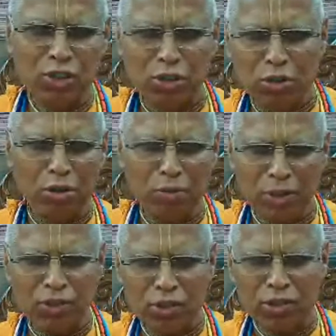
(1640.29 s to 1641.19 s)
His
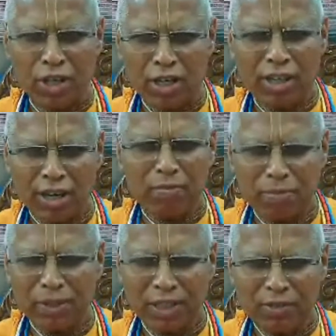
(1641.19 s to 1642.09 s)
soul was stirred
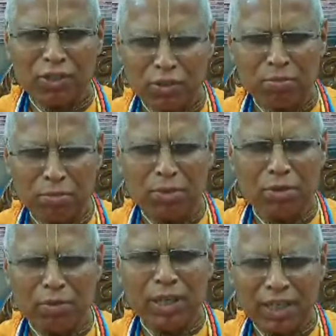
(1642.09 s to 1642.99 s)
up and he was
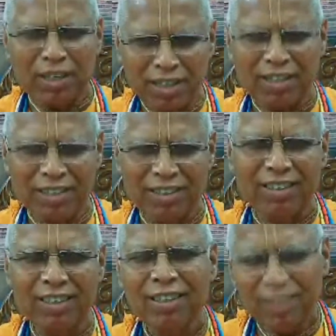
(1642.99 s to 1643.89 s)
moving, and